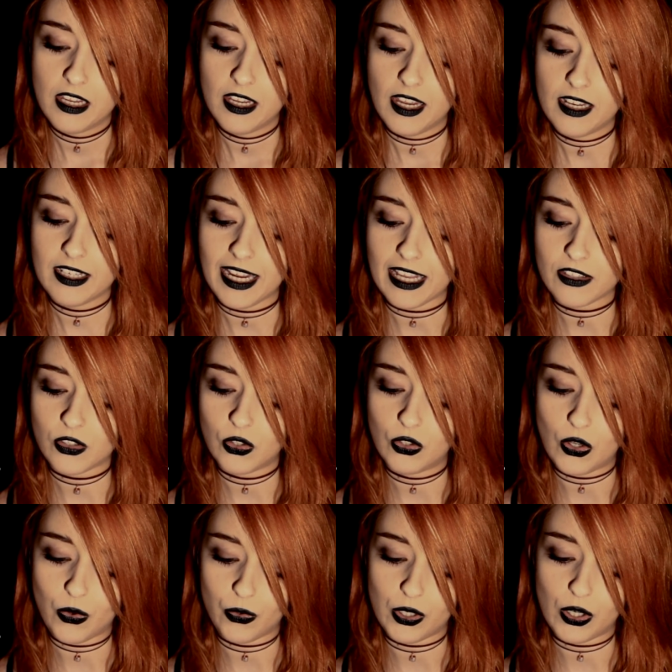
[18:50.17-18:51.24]
and get to
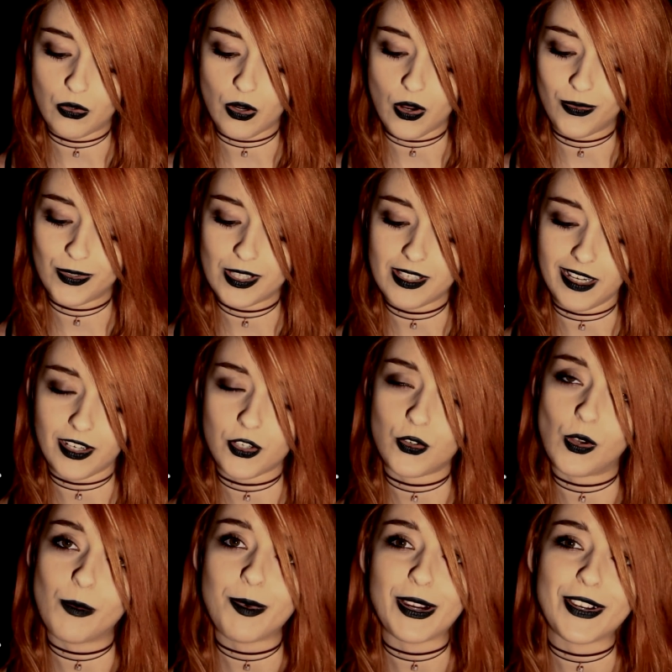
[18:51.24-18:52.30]
know your own sexual
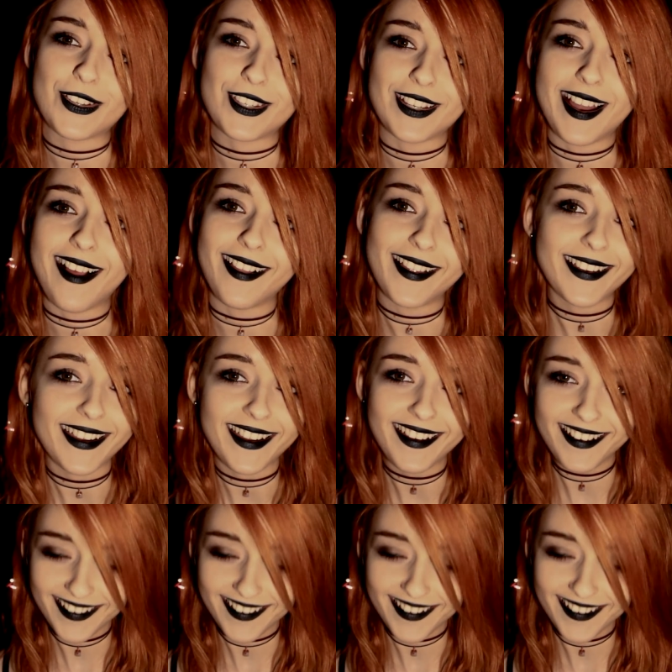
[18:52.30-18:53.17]
personality.